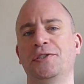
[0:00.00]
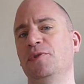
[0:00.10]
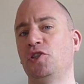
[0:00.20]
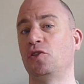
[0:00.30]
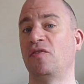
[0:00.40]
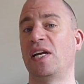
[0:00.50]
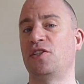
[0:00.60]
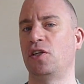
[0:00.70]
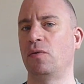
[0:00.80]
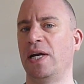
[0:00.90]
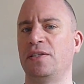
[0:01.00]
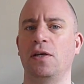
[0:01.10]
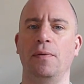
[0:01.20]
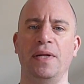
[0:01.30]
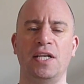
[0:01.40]
I'm not sure if that's the correct
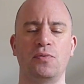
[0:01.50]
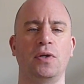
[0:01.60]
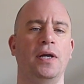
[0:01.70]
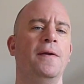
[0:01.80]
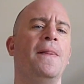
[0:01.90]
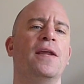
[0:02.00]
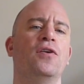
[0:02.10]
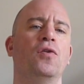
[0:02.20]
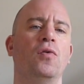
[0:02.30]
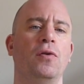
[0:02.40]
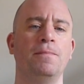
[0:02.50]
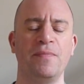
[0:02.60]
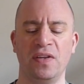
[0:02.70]
term, but that's what I call them.